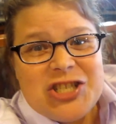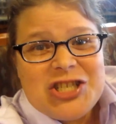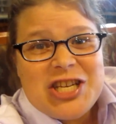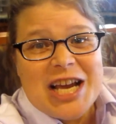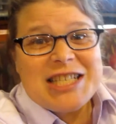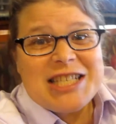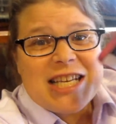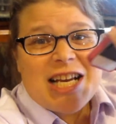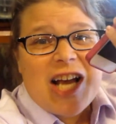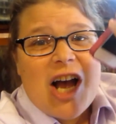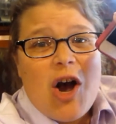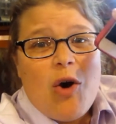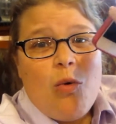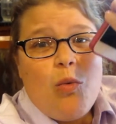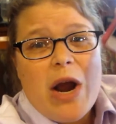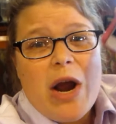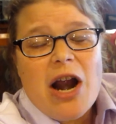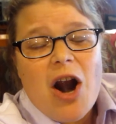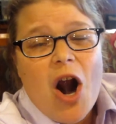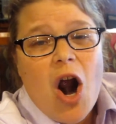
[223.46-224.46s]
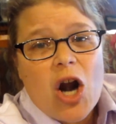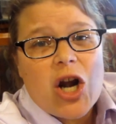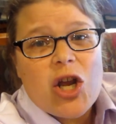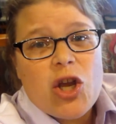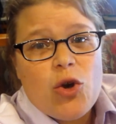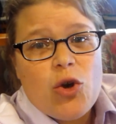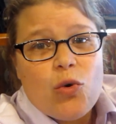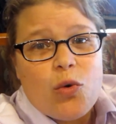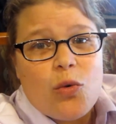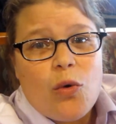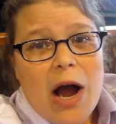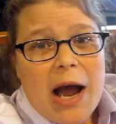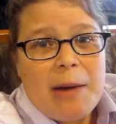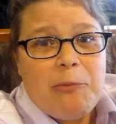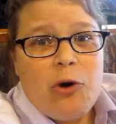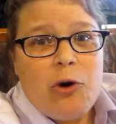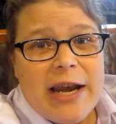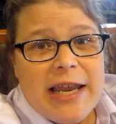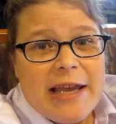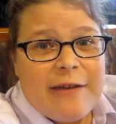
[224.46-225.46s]
Jessica, where are you?
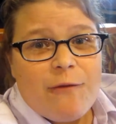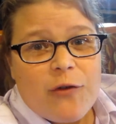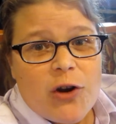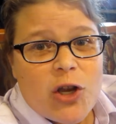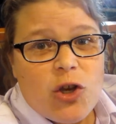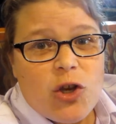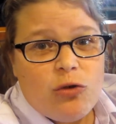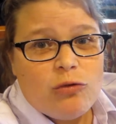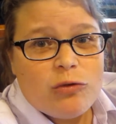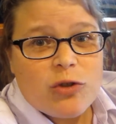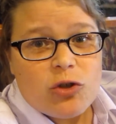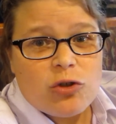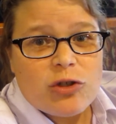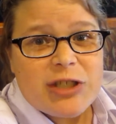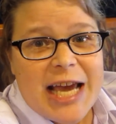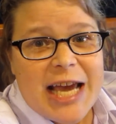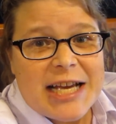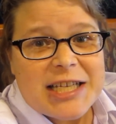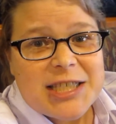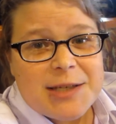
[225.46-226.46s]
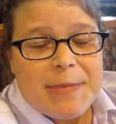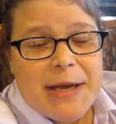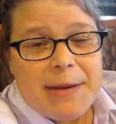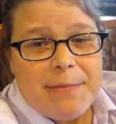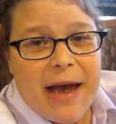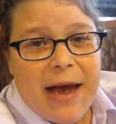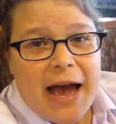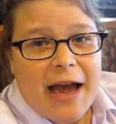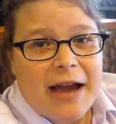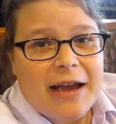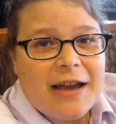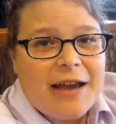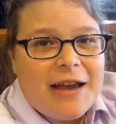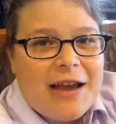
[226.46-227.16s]
I'm waiting for you to text me back.